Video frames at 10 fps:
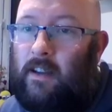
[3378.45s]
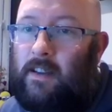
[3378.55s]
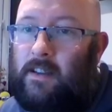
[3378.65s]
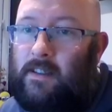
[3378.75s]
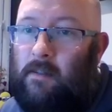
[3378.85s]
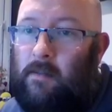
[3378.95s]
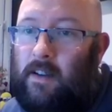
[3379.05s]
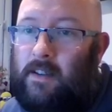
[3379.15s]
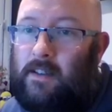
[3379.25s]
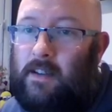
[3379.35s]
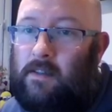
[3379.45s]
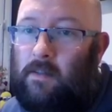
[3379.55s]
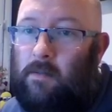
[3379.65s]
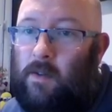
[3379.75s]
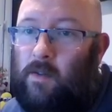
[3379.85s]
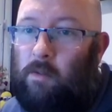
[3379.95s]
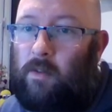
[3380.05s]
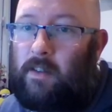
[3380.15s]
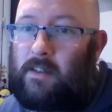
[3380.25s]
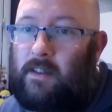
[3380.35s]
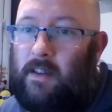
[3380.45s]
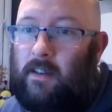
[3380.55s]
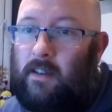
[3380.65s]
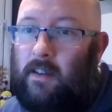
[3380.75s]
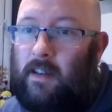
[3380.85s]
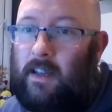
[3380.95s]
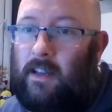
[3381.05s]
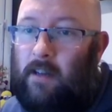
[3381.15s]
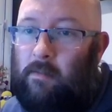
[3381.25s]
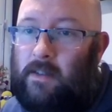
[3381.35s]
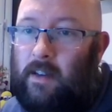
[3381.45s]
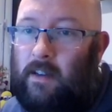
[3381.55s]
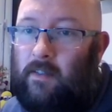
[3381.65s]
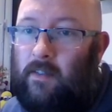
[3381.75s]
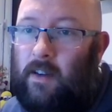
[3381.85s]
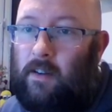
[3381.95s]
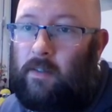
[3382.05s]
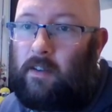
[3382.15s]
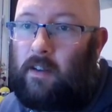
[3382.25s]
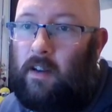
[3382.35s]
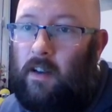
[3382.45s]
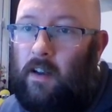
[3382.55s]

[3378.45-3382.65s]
I think Cell Marketeer's got the most points then in that particular round.